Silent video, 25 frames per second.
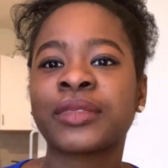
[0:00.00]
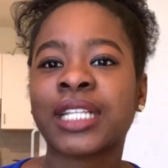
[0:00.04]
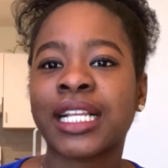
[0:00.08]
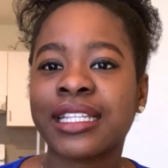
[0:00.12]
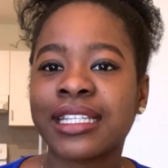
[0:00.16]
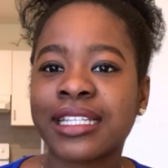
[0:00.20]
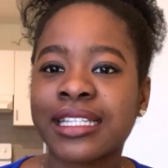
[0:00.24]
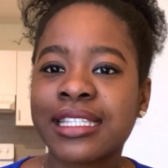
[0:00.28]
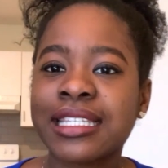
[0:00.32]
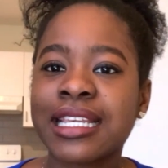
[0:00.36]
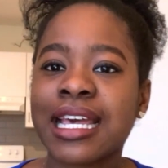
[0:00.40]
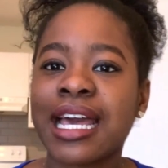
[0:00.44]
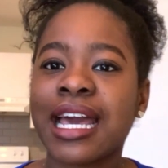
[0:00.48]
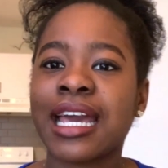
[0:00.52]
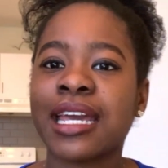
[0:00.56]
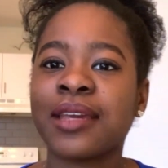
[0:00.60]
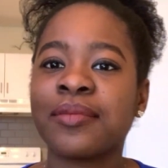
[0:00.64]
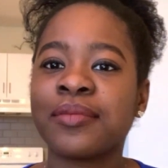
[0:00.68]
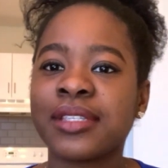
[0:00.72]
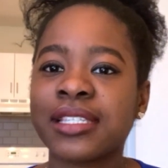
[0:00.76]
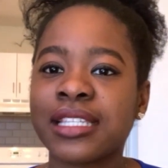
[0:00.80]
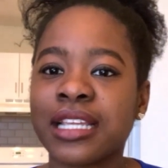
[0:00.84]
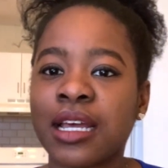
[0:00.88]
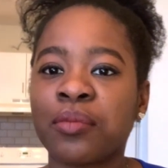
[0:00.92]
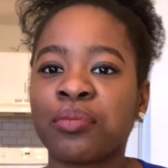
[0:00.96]
the time
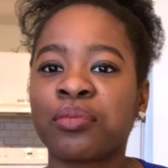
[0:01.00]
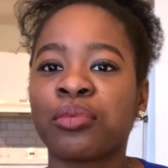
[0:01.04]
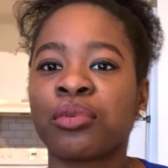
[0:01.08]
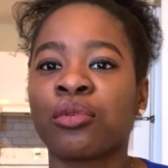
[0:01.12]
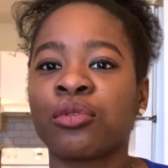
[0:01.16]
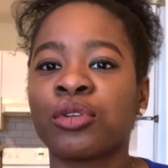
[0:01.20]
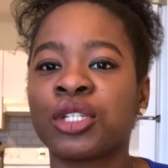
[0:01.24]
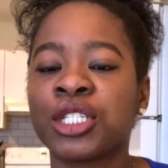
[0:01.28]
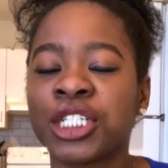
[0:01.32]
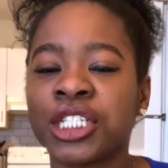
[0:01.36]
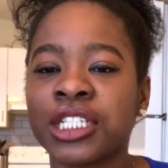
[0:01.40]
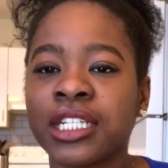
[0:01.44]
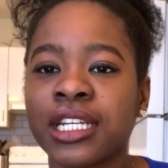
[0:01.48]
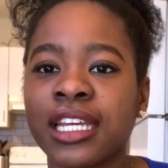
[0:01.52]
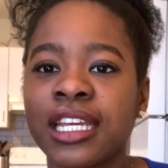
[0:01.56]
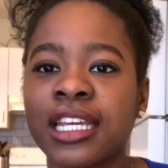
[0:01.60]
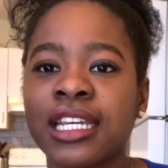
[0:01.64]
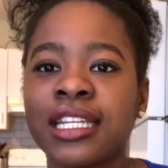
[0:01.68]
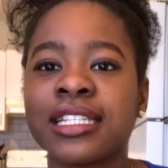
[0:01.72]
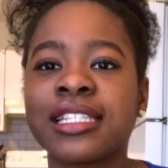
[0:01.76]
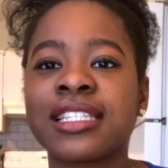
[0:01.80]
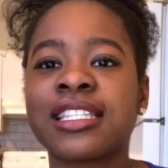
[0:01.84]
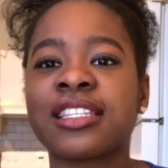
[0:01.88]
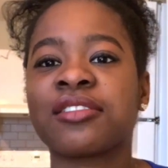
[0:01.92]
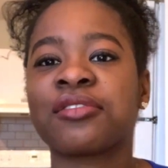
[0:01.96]
is
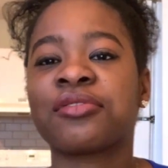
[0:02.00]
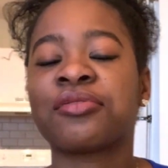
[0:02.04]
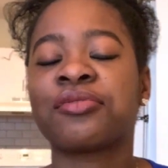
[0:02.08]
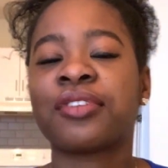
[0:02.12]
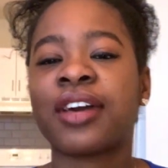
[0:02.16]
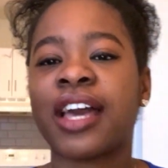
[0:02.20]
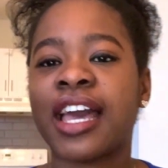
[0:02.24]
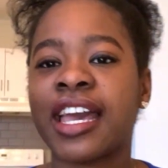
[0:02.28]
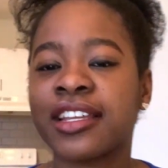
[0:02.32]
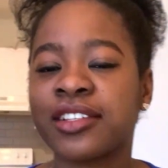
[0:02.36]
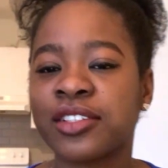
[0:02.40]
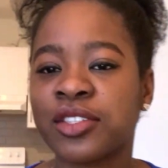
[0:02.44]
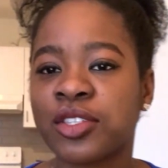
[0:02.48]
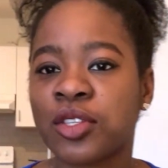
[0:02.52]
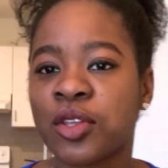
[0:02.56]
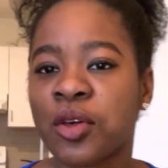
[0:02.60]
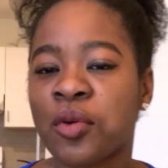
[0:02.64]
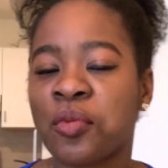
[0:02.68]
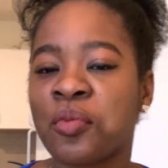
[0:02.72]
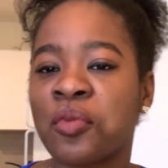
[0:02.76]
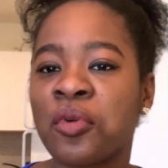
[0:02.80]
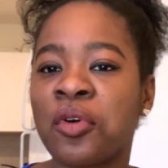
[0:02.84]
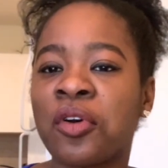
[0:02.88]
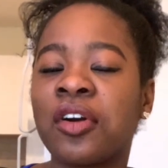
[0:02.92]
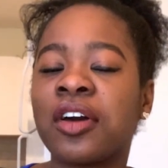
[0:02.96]
approaching to find
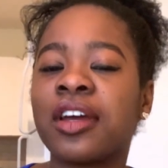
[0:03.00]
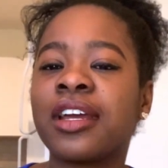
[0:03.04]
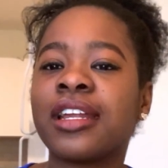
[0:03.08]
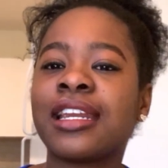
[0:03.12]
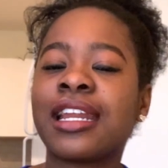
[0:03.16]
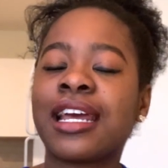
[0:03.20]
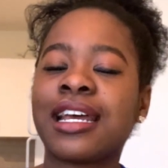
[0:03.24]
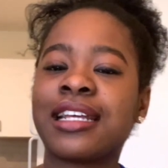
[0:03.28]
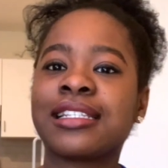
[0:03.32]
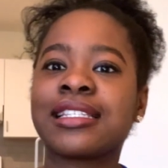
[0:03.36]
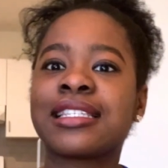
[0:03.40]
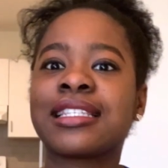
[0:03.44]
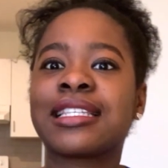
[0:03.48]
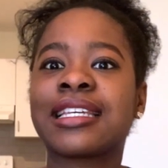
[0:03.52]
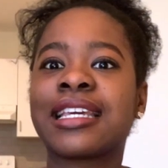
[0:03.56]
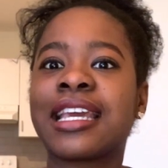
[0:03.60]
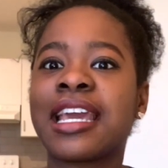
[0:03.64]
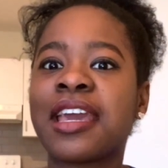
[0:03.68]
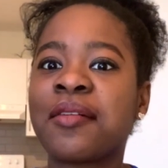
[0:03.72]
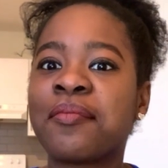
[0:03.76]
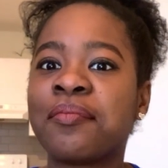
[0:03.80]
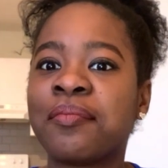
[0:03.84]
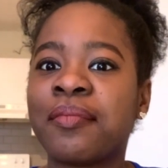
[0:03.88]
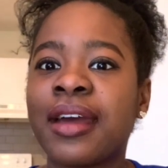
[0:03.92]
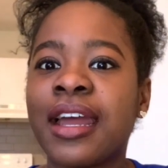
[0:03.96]
someone and to
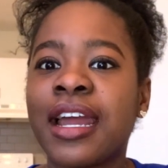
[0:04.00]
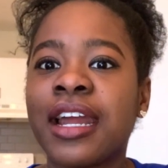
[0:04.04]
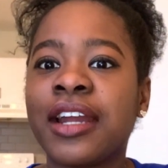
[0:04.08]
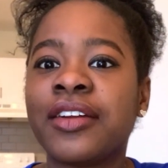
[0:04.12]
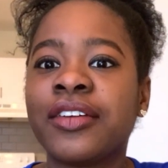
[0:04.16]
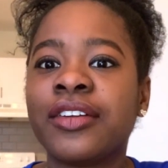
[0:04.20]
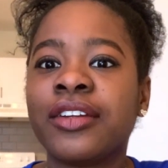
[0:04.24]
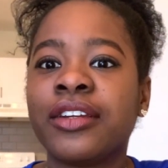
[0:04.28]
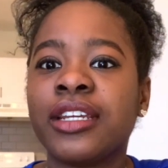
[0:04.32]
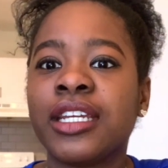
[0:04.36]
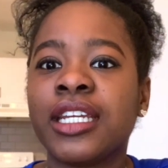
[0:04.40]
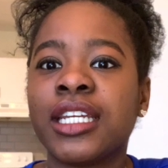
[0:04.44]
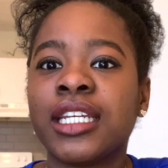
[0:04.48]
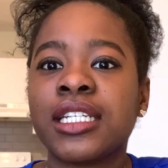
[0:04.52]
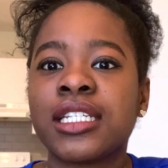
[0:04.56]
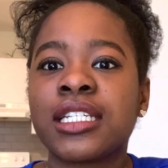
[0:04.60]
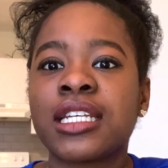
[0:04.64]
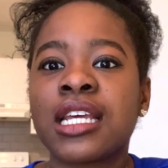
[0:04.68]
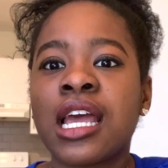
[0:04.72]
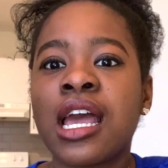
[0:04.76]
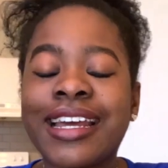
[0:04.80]
get married.